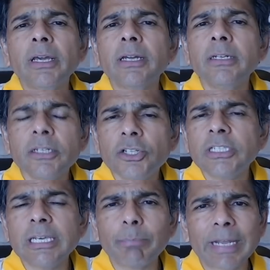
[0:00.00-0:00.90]
a
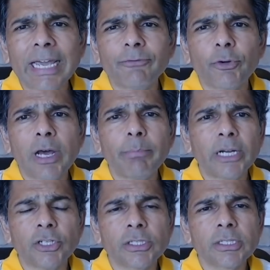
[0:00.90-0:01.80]
contingency plan for our
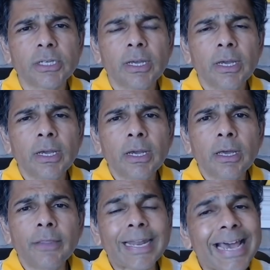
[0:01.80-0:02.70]
budgets
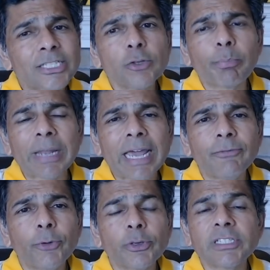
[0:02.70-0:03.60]
that has to
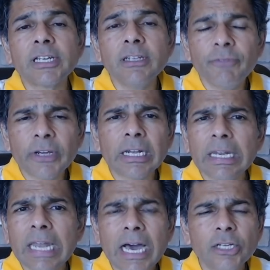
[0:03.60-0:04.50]
plan for a significantly
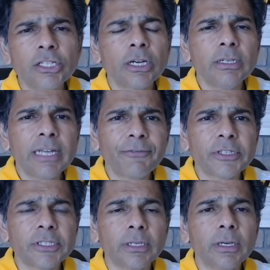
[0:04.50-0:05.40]
large
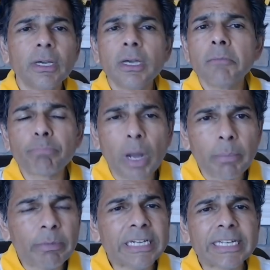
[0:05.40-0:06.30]
deficit,
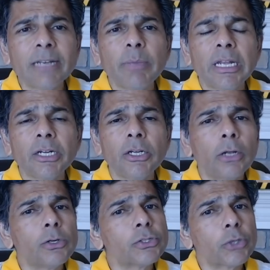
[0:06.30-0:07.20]
probably $10 million
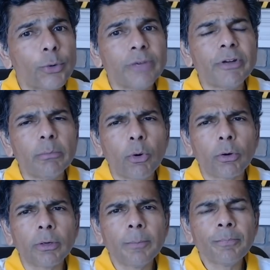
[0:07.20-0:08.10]
or even
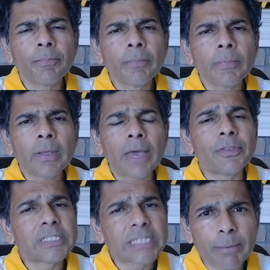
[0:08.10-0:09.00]
more. At
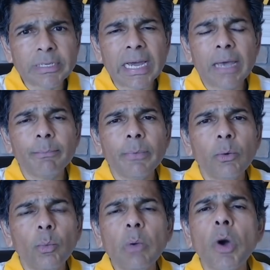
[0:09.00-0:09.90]
the same time,
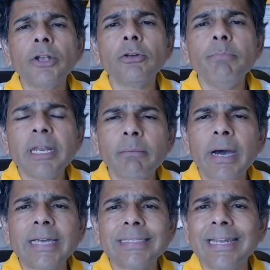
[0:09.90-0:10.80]
we want to
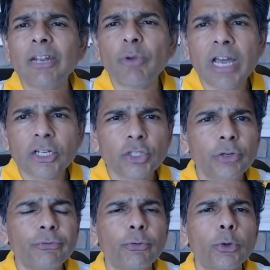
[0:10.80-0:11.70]
minimize any reduction
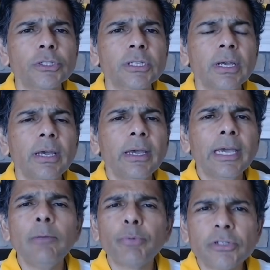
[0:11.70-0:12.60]
in force
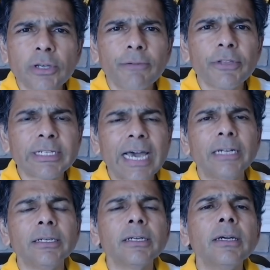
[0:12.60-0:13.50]
and preserve the
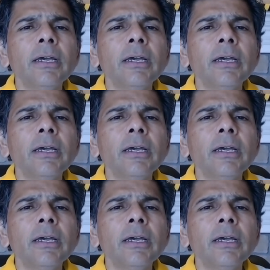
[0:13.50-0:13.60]
talent.